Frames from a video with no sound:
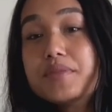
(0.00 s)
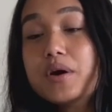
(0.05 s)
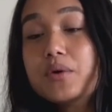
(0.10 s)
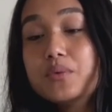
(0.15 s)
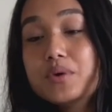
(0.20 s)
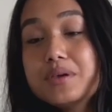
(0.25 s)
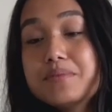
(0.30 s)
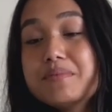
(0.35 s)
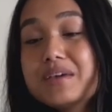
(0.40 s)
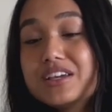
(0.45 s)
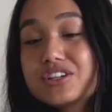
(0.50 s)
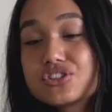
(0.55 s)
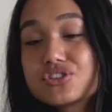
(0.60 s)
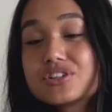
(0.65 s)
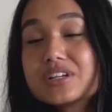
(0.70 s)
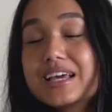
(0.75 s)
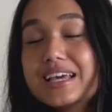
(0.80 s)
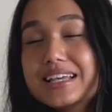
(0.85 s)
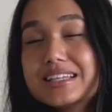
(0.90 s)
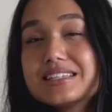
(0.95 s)
that we make
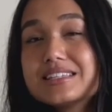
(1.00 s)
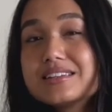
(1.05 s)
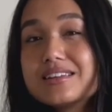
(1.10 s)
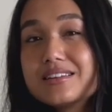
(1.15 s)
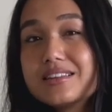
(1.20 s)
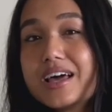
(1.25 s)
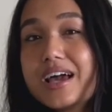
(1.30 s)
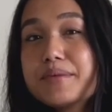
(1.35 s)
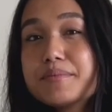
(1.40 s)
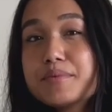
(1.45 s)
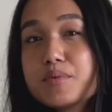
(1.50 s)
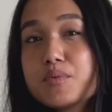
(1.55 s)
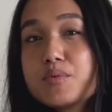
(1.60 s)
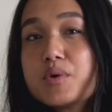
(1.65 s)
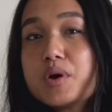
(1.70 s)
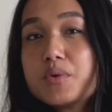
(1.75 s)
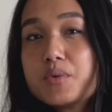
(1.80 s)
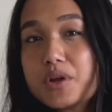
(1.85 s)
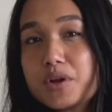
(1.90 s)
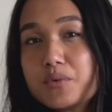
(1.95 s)
sure that it's in alignment
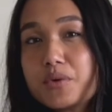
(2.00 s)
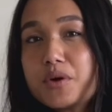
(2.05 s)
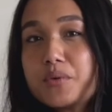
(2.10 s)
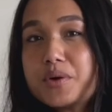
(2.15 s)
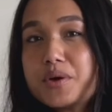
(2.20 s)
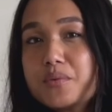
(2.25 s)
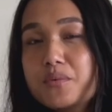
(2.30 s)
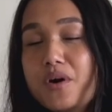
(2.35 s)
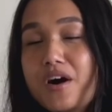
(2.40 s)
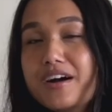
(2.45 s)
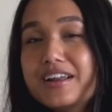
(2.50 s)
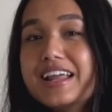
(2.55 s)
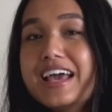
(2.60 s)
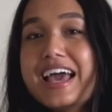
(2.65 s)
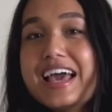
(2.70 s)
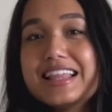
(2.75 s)
with what we want,